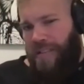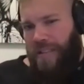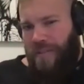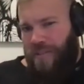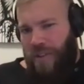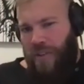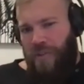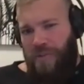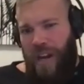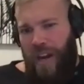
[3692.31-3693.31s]
It's like, well, screw you,
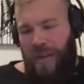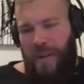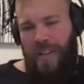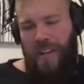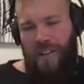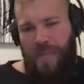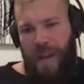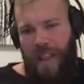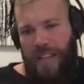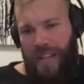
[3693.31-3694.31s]
nerd. I'm not trying to train my
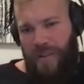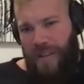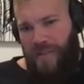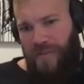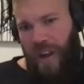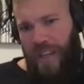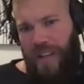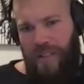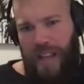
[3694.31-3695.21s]
lats anyway, so fuck you.